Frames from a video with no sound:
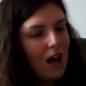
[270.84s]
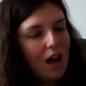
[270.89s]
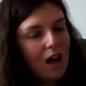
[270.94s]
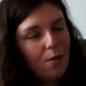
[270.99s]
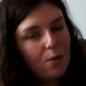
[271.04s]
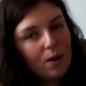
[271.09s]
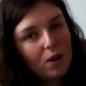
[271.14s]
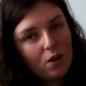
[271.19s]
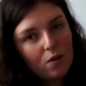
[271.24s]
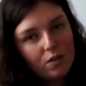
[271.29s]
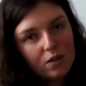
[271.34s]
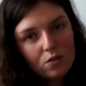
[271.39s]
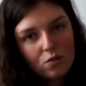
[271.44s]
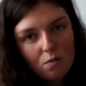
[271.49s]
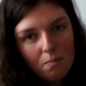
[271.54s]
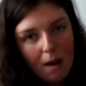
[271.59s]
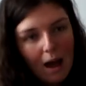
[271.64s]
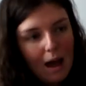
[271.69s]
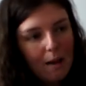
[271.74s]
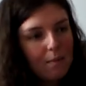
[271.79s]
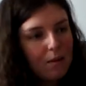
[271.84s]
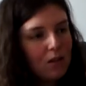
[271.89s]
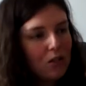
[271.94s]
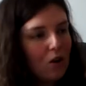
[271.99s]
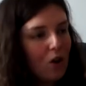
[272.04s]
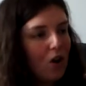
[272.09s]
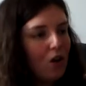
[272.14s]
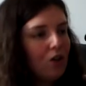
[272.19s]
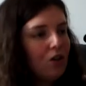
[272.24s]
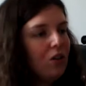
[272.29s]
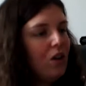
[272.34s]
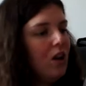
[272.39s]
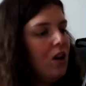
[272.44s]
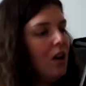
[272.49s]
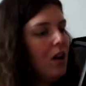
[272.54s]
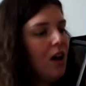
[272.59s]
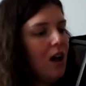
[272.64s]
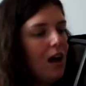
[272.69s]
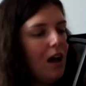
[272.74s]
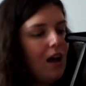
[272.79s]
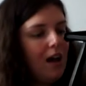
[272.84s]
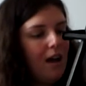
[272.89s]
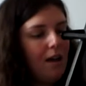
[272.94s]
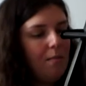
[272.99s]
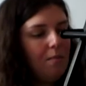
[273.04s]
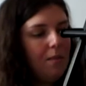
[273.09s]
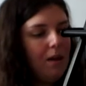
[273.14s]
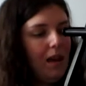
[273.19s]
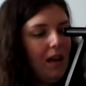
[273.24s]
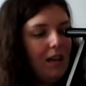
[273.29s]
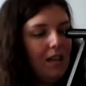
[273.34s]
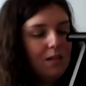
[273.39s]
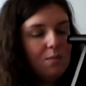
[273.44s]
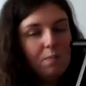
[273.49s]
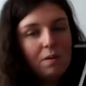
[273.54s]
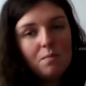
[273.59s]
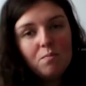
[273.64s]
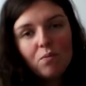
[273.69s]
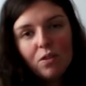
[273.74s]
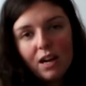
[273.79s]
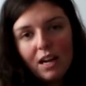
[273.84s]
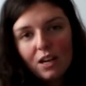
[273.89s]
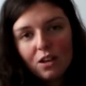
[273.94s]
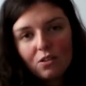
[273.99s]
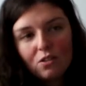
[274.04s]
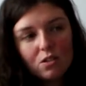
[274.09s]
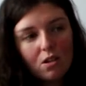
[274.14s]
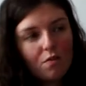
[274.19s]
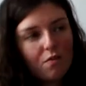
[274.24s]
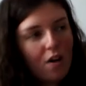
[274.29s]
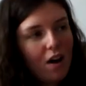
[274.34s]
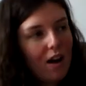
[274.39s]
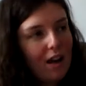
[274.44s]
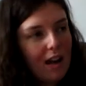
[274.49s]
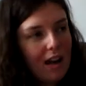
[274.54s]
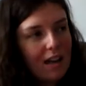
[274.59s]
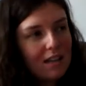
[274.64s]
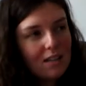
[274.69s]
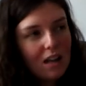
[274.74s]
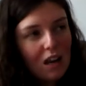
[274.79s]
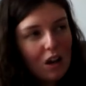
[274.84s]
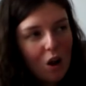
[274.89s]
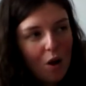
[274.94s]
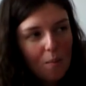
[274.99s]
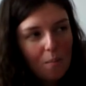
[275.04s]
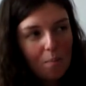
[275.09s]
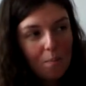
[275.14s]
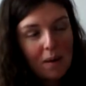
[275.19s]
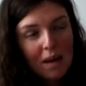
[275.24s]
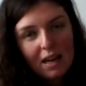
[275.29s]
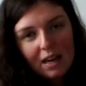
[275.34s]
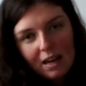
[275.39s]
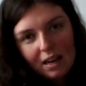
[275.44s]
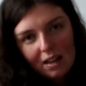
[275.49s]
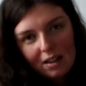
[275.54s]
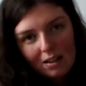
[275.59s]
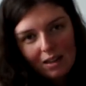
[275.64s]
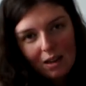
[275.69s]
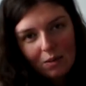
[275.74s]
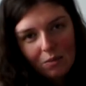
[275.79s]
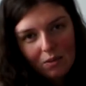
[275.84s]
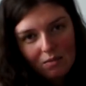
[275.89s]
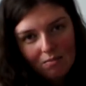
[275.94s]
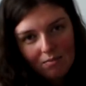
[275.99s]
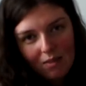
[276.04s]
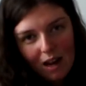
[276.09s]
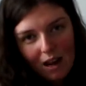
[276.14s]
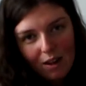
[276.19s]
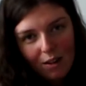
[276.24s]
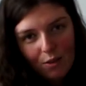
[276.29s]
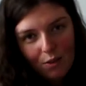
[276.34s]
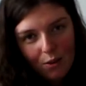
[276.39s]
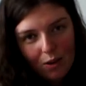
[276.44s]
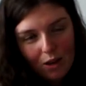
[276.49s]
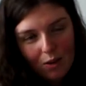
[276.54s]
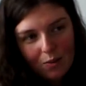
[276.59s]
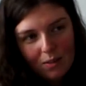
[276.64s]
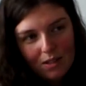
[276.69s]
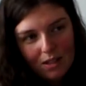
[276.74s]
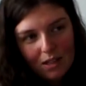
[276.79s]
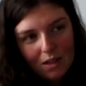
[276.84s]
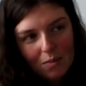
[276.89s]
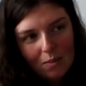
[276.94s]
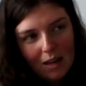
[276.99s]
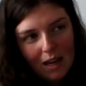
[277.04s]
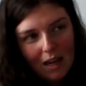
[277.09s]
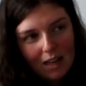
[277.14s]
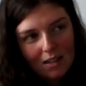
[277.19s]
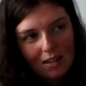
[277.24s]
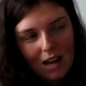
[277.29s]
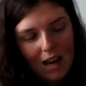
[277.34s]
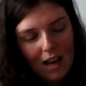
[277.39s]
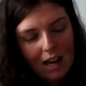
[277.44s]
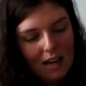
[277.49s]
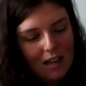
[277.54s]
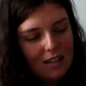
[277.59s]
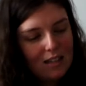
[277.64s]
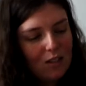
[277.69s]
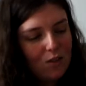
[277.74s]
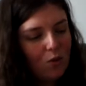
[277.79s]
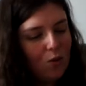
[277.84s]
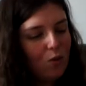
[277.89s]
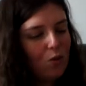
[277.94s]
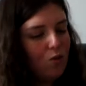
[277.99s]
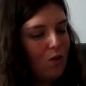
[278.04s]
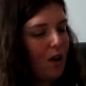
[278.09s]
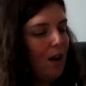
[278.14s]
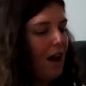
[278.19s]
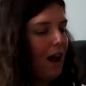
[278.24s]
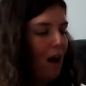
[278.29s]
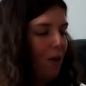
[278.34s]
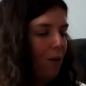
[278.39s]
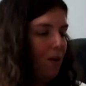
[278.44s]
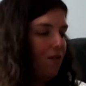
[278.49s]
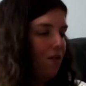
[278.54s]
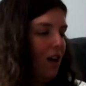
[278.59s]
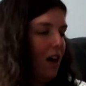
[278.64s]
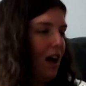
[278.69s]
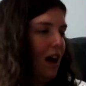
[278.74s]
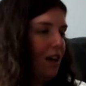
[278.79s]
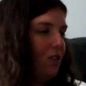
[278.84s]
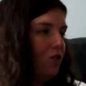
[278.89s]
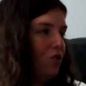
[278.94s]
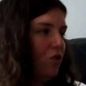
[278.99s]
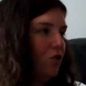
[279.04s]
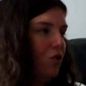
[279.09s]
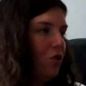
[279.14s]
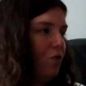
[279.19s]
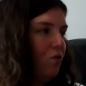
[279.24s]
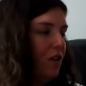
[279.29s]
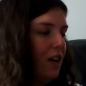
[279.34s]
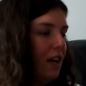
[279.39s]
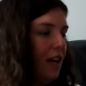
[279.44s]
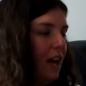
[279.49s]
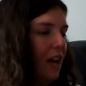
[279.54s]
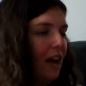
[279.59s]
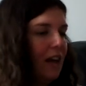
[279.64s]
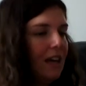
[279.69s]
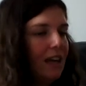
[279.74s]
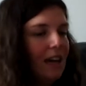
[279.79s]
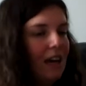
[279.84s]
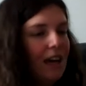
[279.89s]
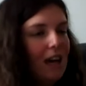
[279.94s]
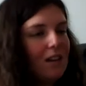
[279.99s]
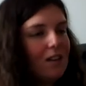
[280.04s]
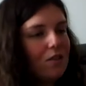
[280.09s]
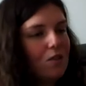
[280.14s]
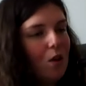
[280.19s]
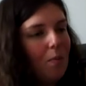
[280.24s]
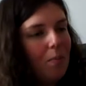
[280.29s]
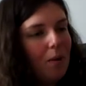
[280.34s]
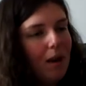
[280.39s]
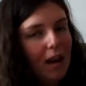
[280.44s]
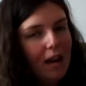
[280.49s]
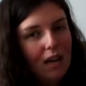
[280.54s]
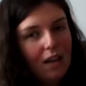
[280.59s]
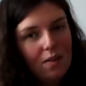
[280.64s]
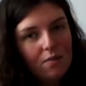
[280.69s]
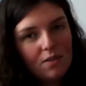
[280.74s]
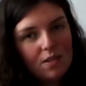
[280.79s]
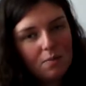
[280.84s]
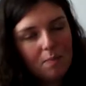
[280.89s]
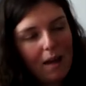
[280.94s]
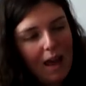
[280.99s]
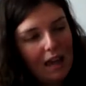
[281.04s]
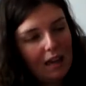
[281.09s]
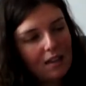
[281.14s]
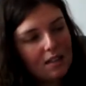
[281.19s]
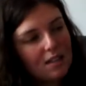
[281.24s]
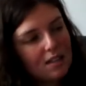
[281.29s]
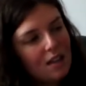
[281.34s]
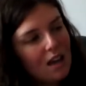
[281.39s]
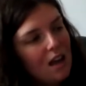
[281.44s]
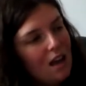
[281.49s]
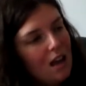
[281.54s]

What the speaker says: We got this from Amazon. It's been pretty good so far. It is a lot bigger than I thought it was going to be. Tyler did order it, however, I do really like it. It's got plenty of space,